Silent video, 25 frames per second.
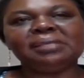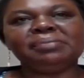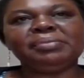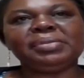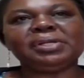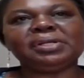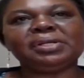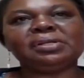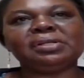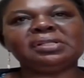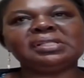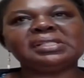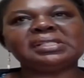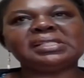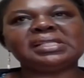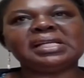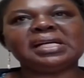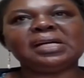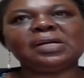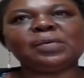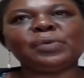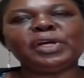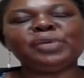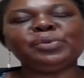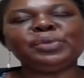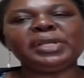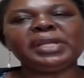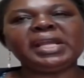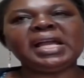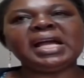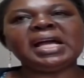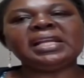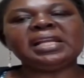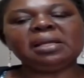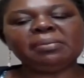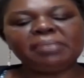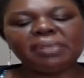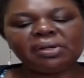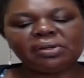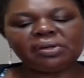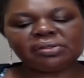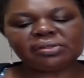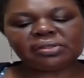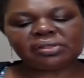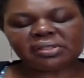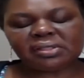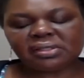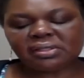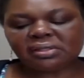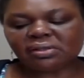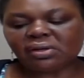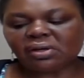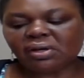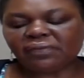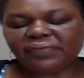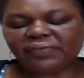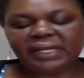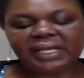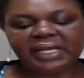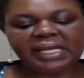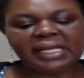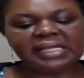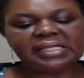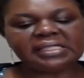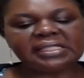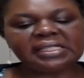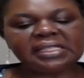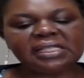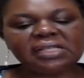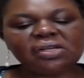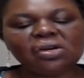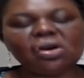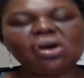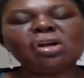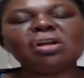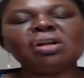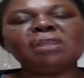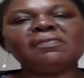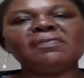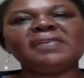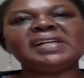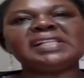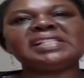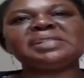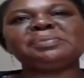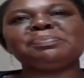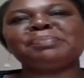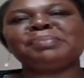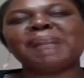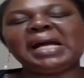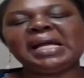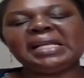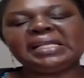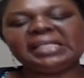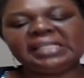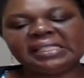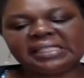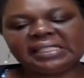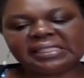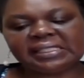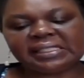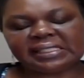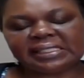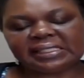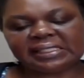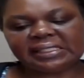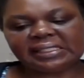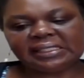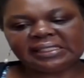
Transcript: Because when we heard about COVID-19, all of us panicked.